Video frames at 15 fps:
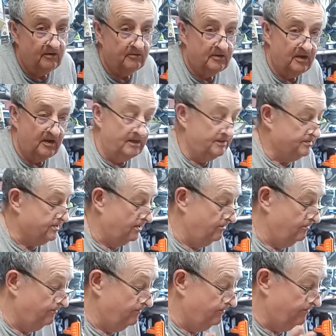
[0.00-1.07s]
Okay,
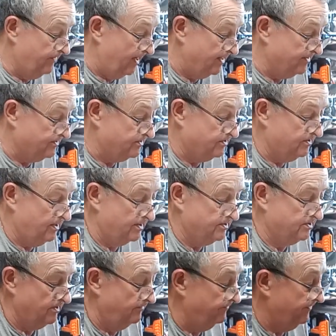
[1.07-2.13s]
so that's
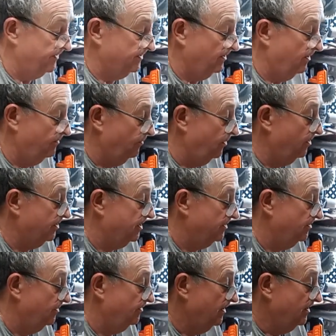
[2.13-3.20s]
something that I'm
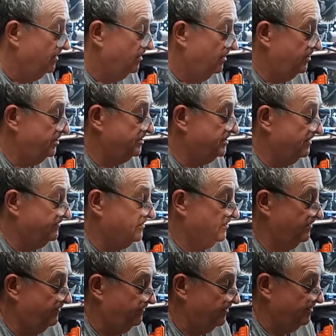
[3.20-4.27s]
working on. I usually have
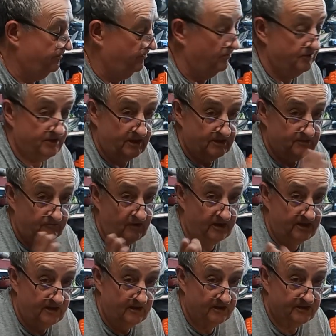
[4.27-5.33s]
2 or 3 projects
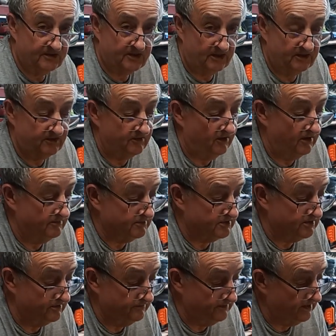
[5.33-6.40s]
running at the same time.
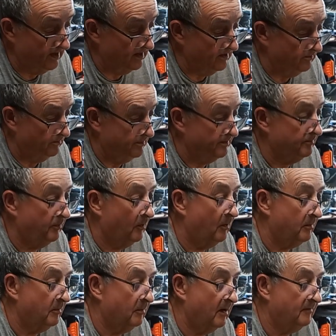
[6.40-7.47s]
So if you get a little bit
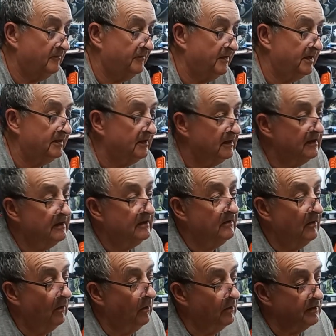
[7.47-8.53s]
bored with one thing,
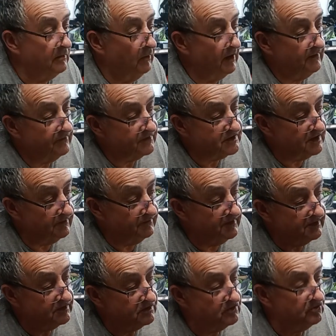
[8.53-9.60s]
or you're waiting for
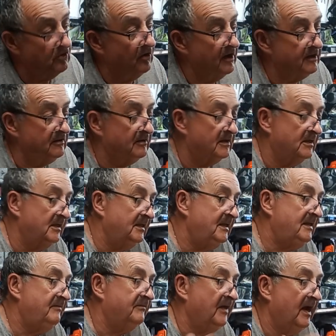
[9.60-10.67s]
something to dry, you can
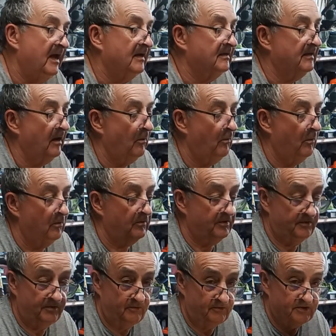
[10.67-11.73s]
leave that and go on
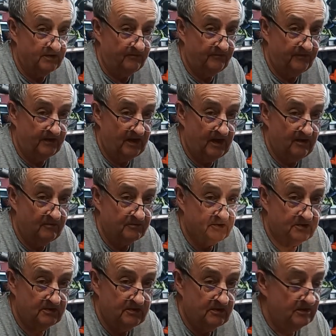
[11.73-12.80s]
and do something
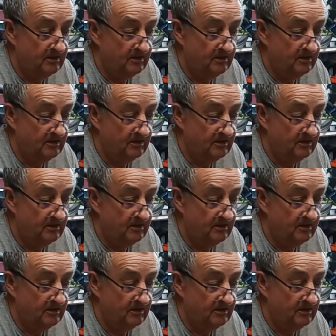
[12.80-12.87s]
else.